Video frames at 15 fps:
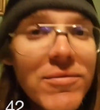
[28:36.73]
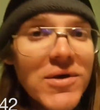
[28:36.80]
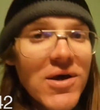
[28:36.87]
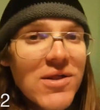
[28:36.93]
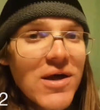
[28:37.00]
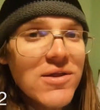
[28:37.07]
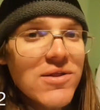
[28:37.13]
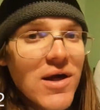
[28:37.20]

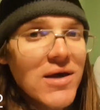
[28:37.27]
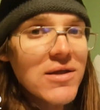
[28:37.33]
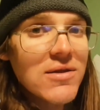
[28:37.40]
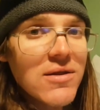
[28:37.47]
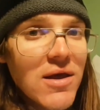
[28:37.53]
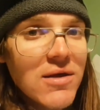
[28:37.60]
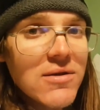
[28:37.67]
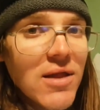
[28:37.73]
because I decided
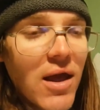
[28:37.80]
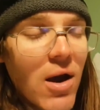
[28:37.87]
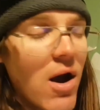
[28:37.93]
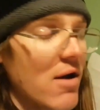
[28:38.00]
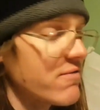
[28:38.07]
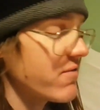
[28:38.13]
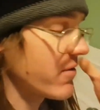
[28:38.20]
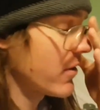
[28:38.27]
to take today
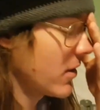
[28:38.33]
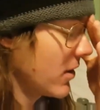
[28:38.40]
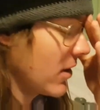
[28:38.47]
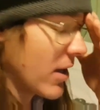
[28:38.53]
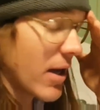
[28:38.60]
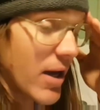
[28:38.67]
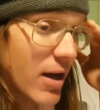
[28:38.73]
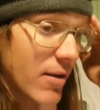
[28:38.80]
off.
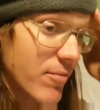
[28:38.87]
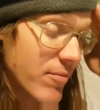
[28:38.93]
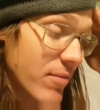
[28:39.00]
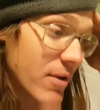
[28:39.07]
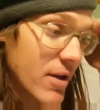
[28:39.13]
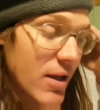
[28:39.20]
Um,